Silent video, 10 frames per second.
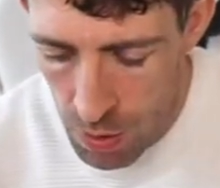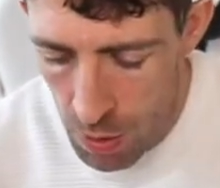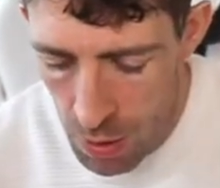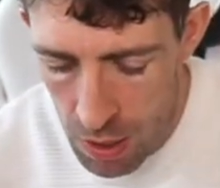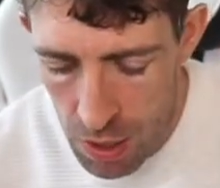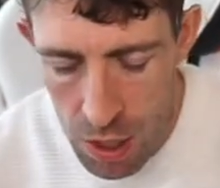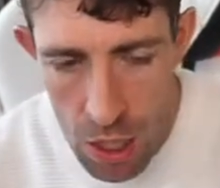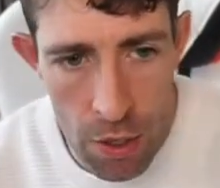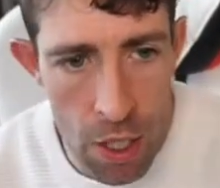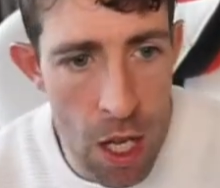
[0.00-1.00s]
So this is
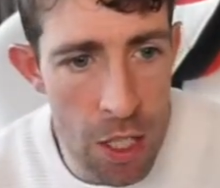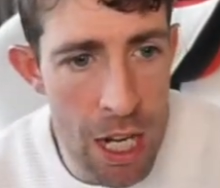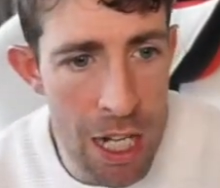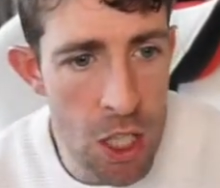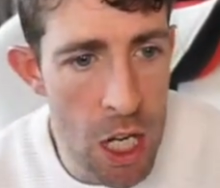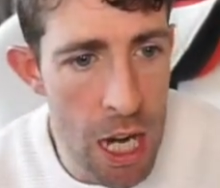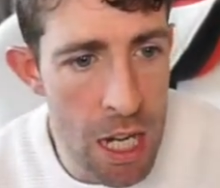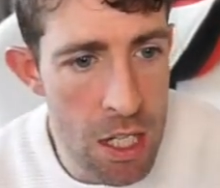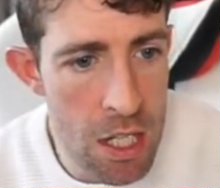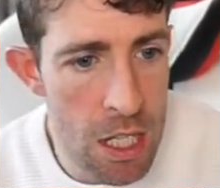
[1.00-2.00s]
another Next.js
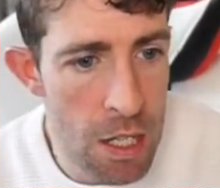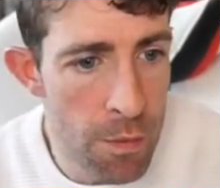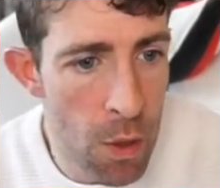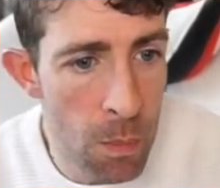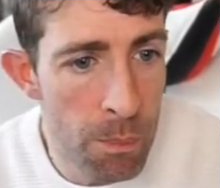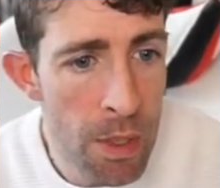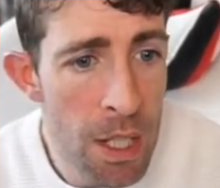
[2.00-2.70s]
default.